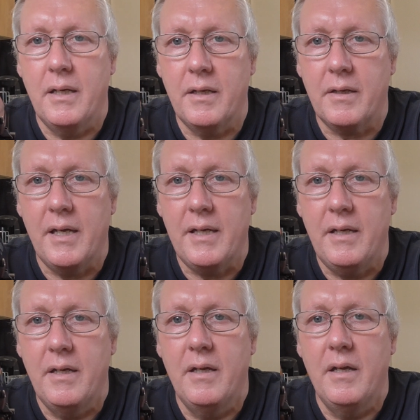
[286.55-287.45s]
okay,
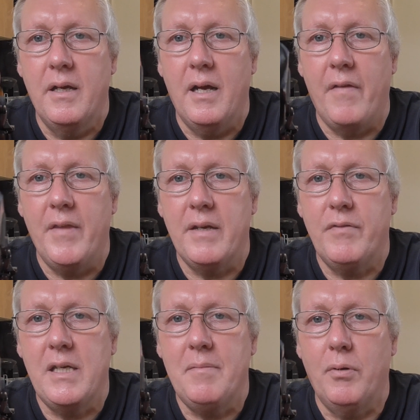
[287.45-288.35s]
and then if
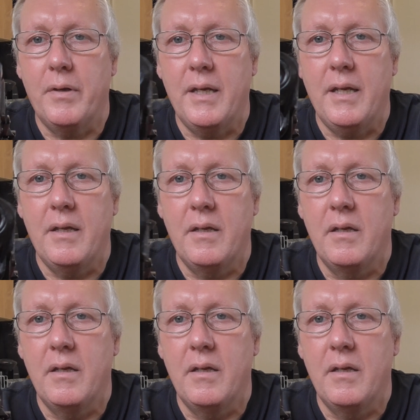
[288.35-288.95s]
you keep pulling it,